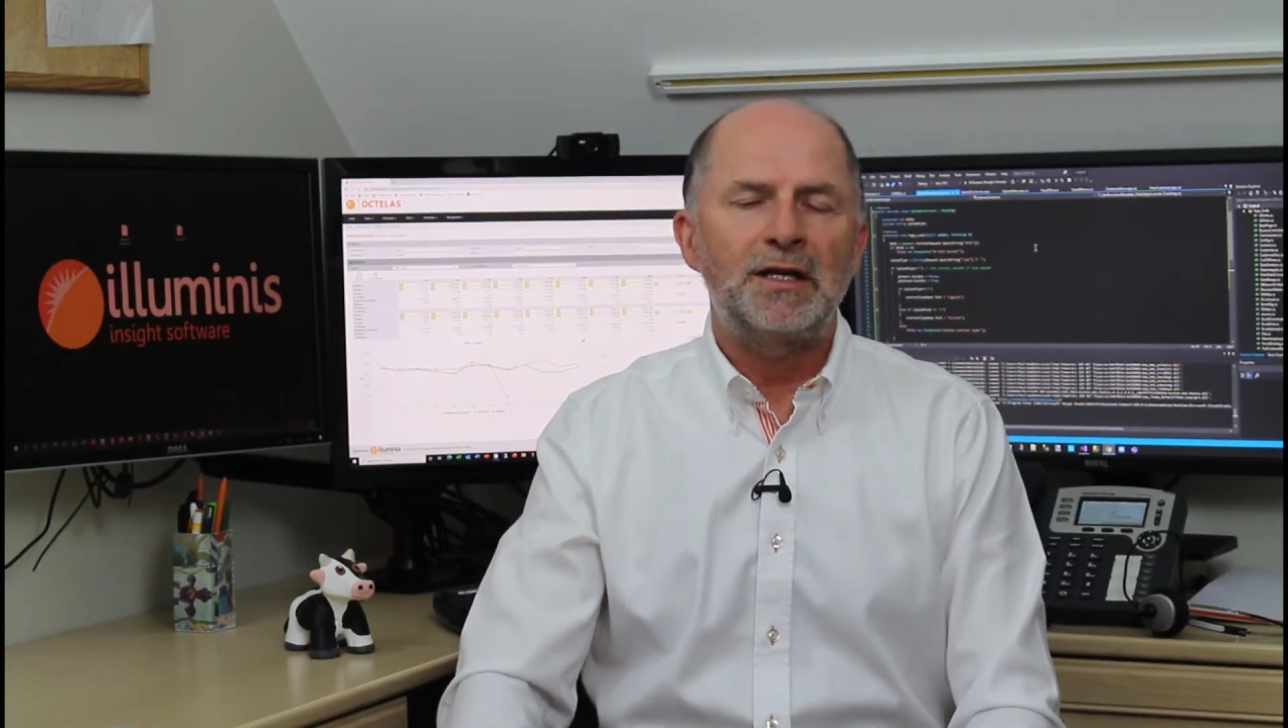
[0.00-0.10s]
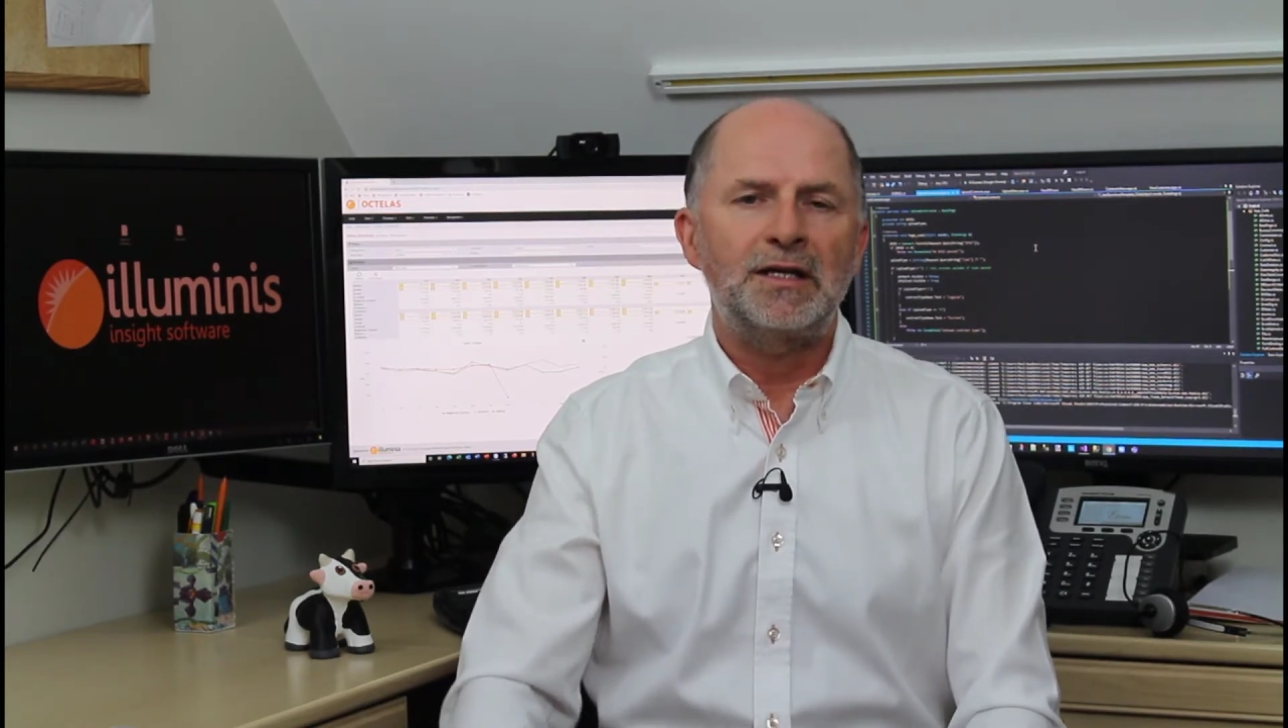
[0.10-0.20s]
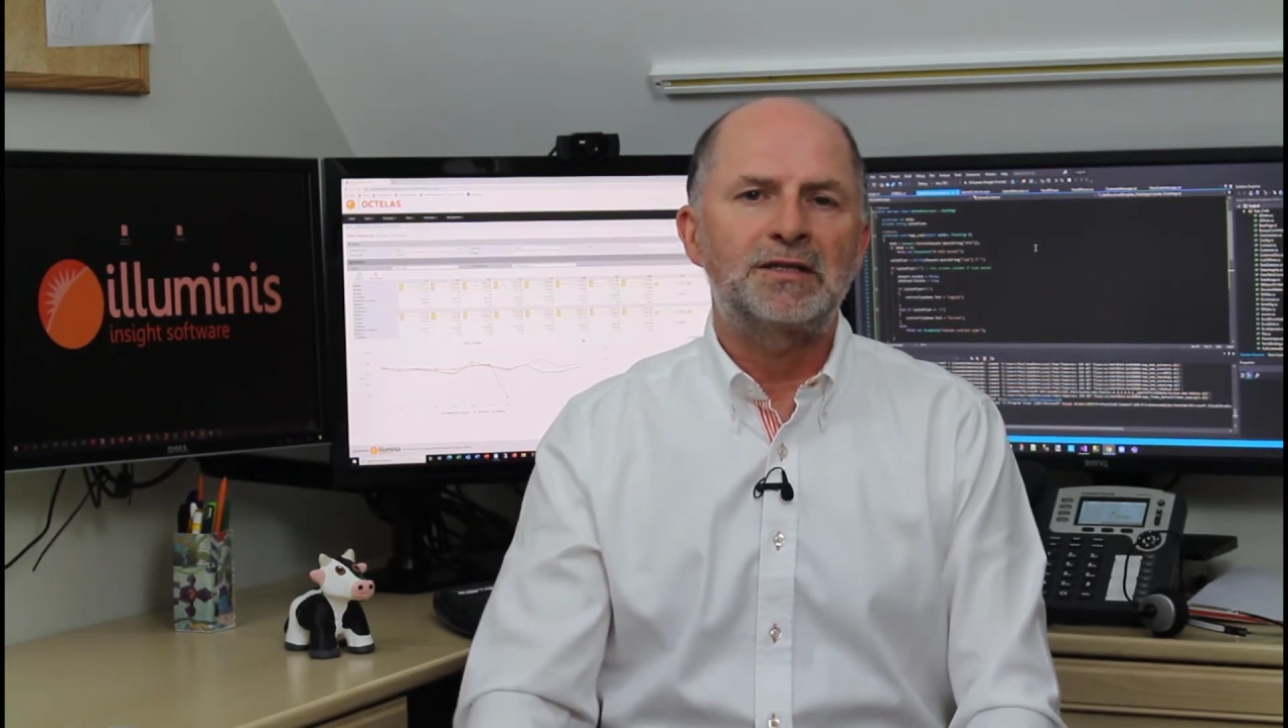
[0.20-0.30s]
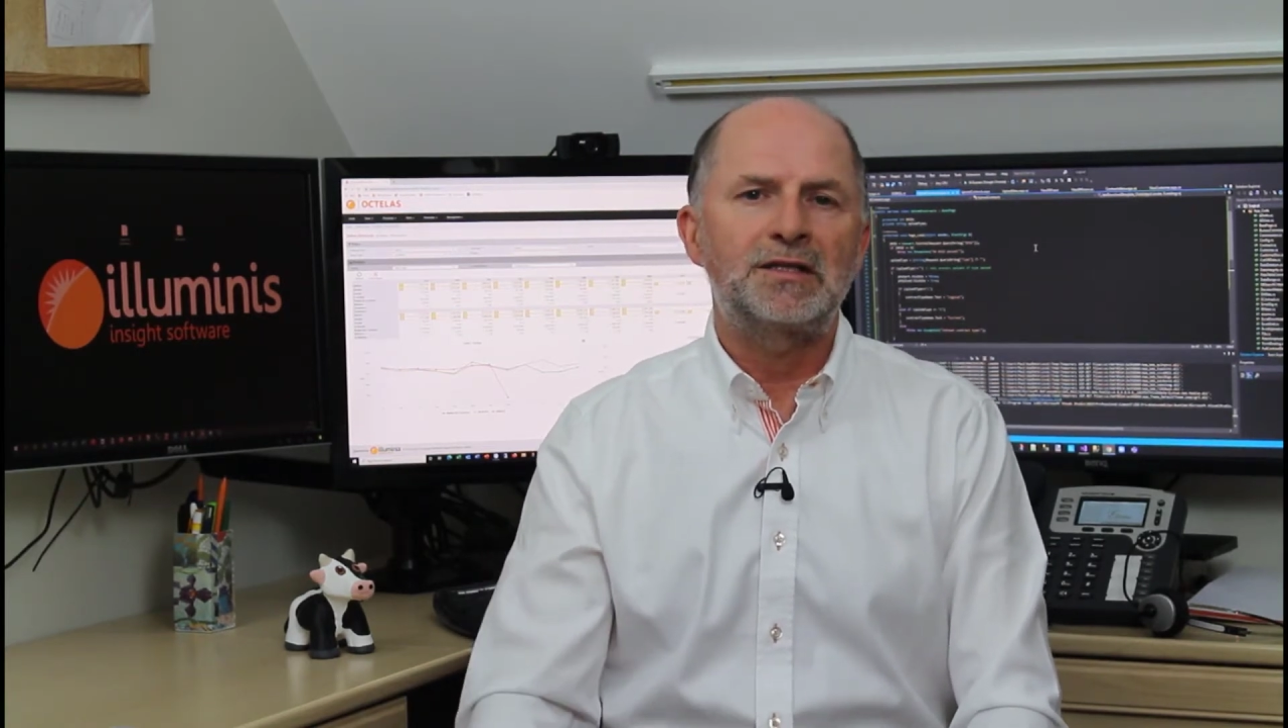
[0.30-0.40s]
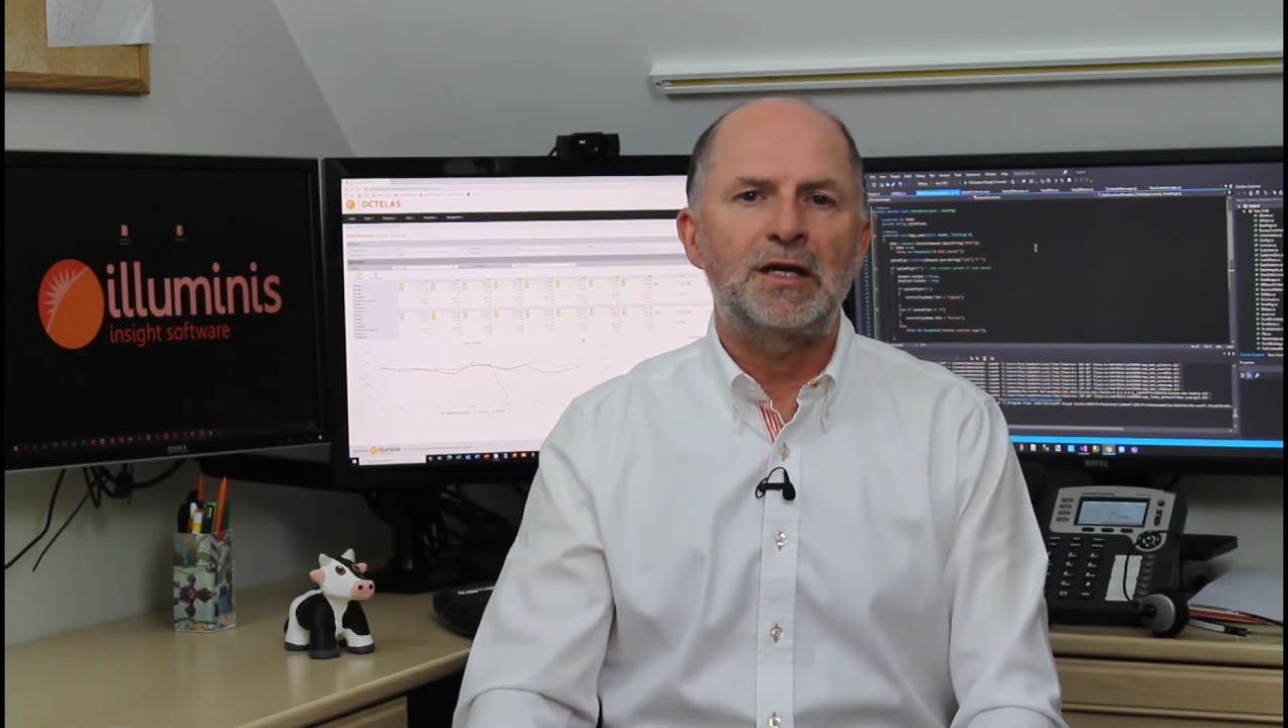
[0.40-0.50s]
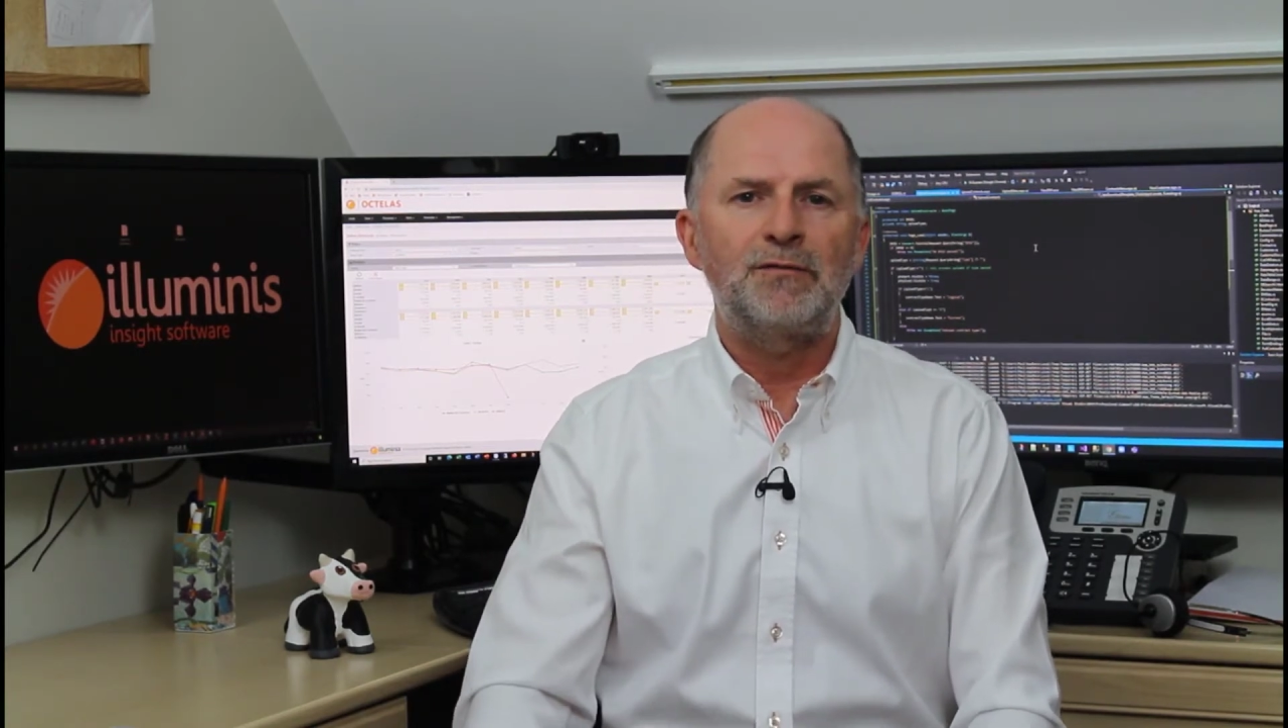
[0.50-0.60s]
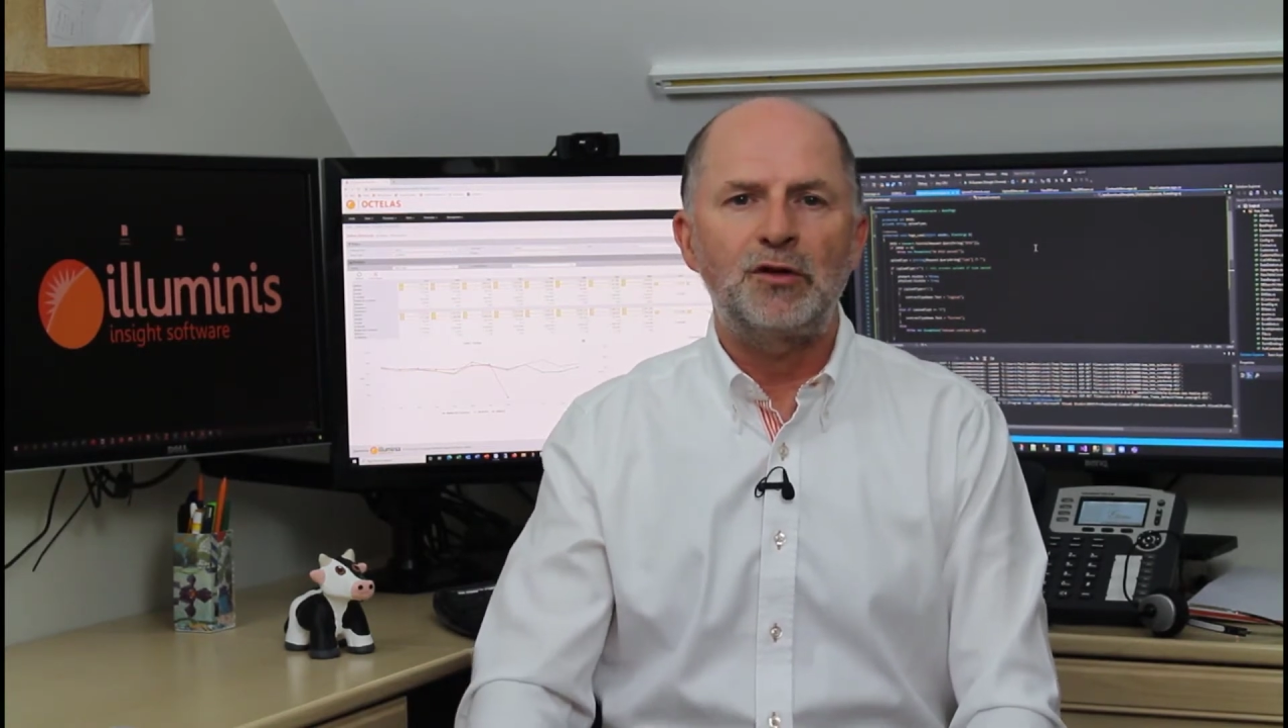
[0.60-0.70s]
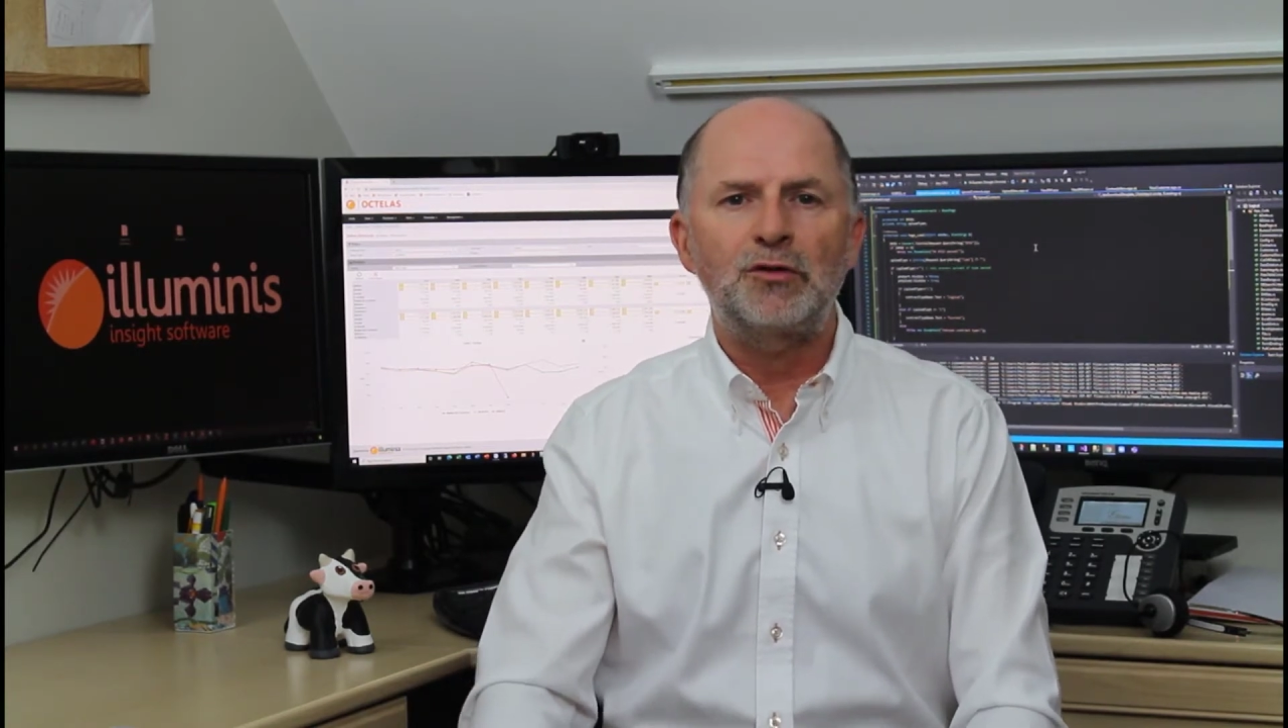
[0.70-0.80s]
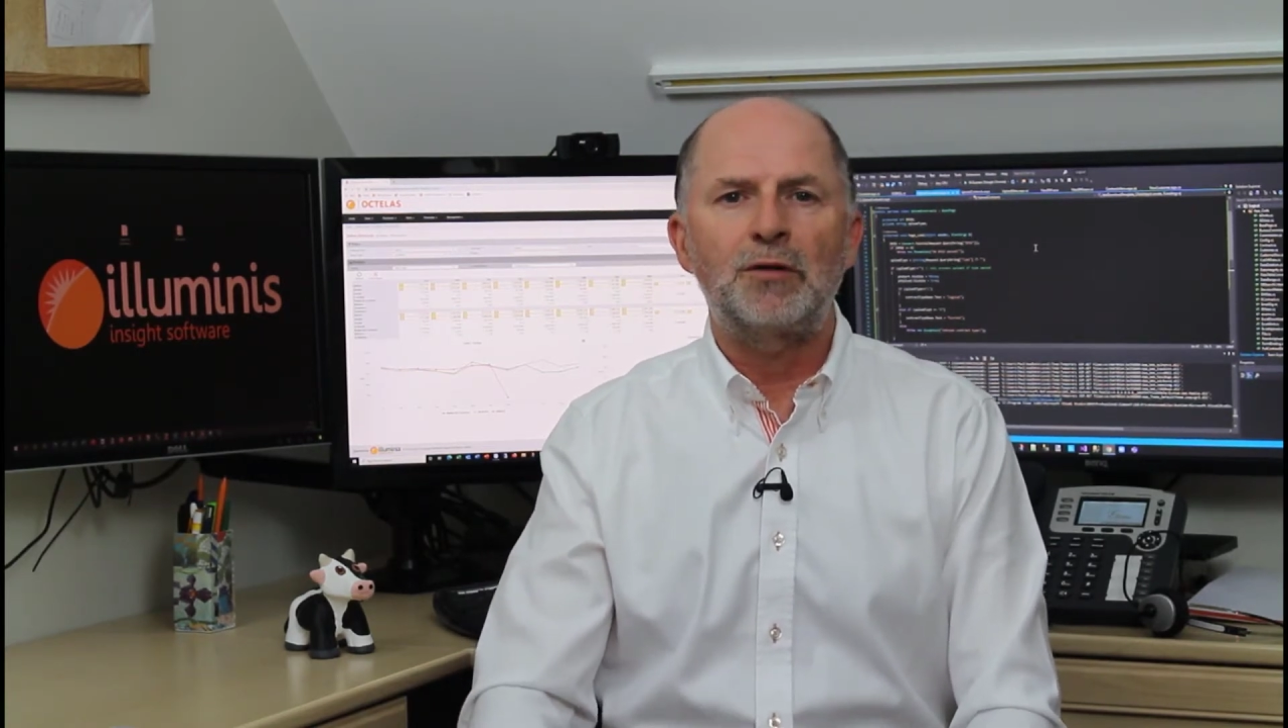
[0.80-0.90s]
is to give you